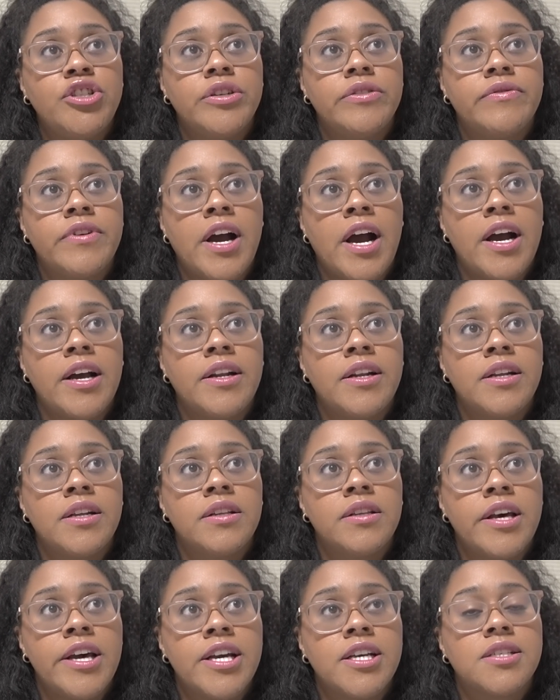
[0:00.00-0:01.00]
you have gotten
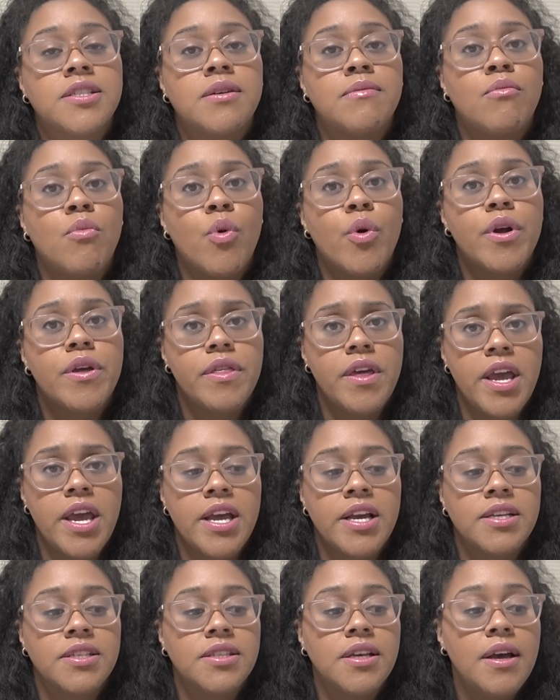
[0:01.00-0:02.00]
like some more
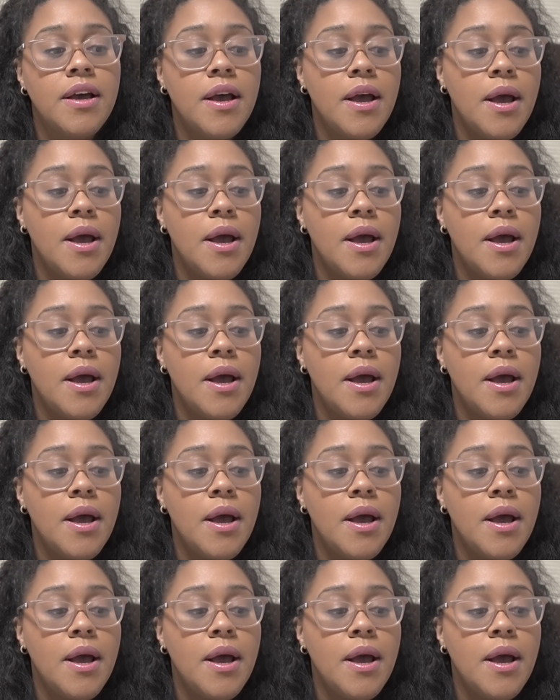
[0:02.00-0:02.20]
things.